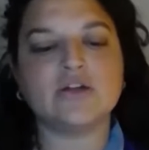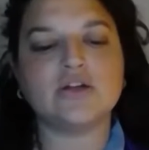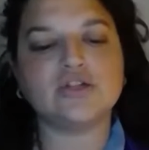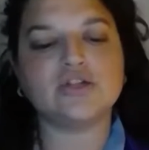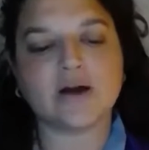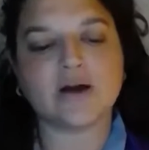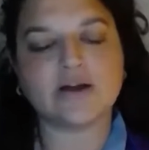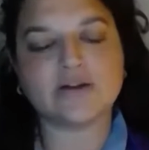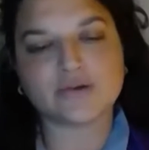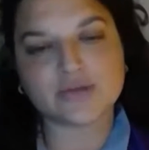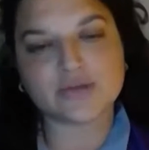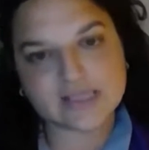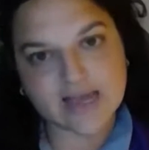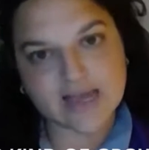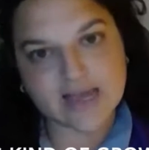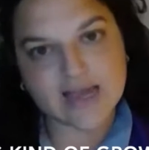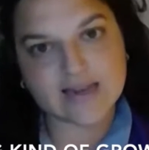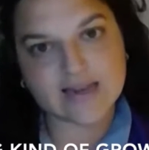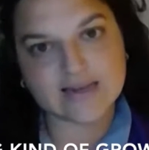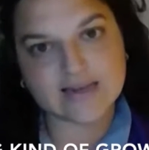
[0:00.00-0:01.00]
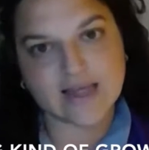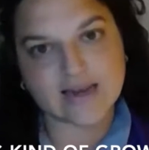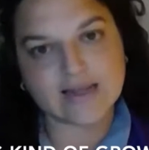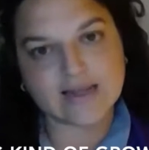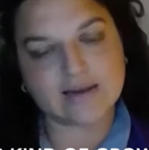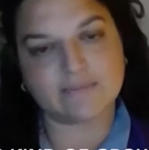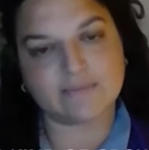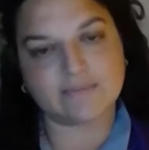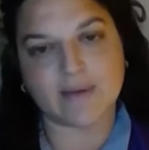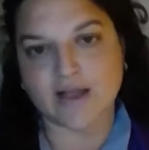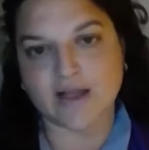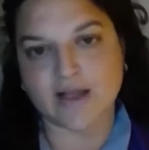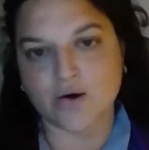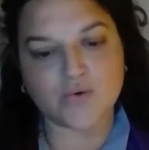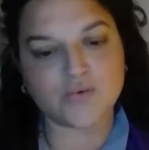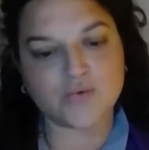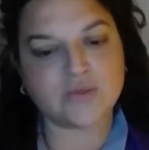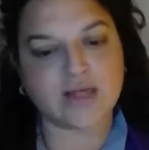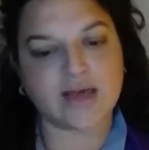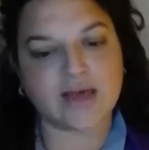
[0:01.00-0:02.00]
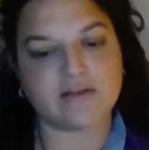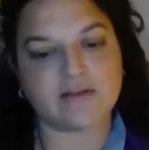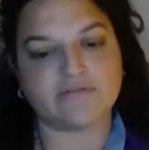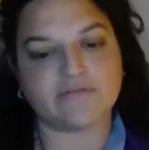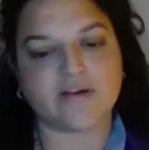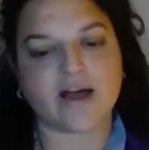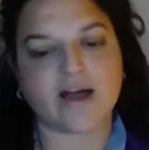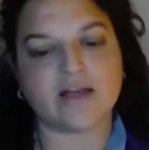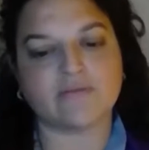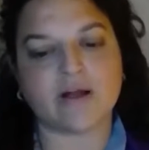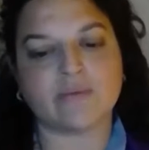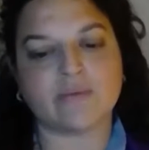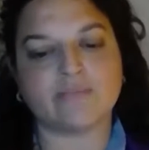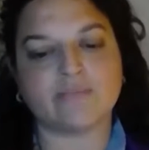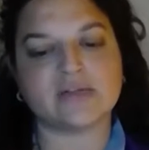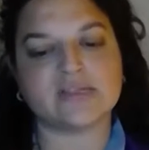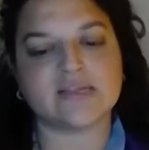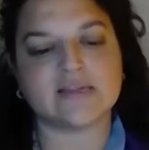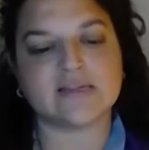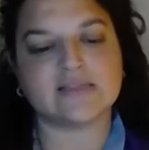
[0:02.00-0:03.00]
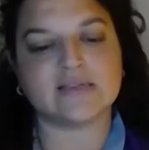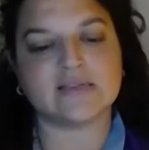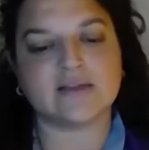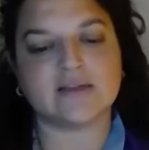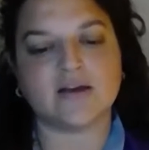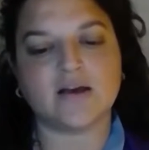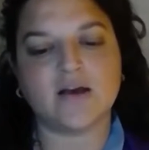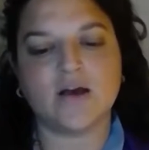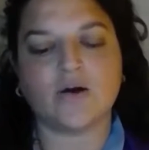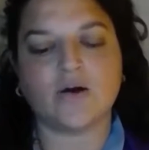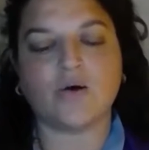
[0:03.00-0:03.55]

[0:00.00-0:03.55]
to understand that in my own life I represented